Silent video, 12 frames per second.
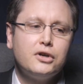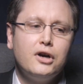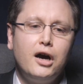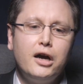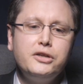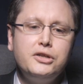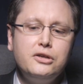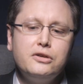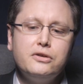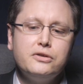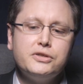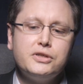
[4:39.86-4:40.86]
God
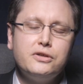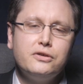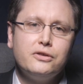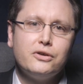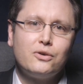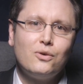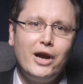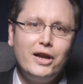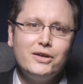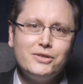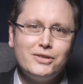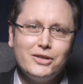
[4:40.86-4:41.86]
used the
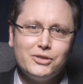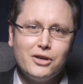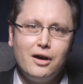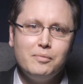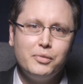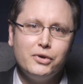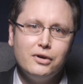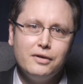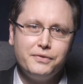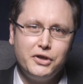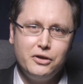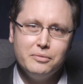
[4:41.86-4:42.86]
greatest example
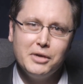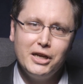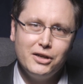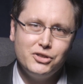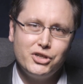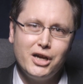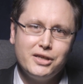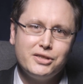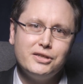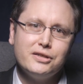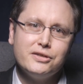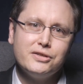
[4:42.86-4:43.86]
of human
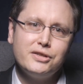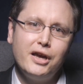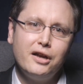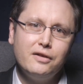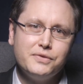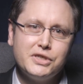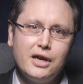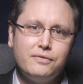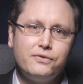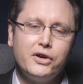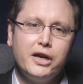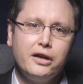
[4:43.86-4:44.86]
injustice and of
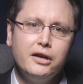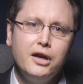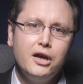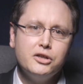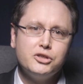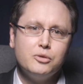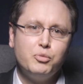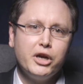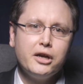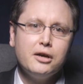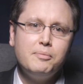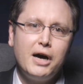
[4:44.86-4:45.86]
suffering to
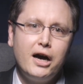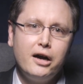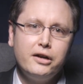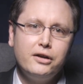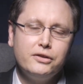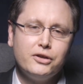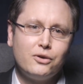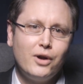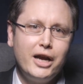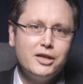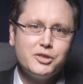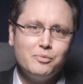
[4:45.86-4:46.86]
bring about the
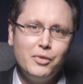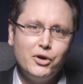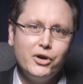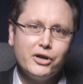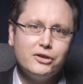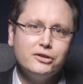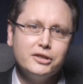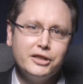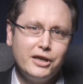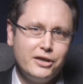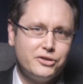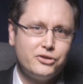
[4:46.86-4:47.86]
greatest miracle in
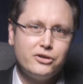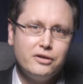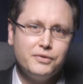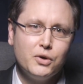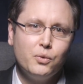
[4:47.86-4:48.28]
the history of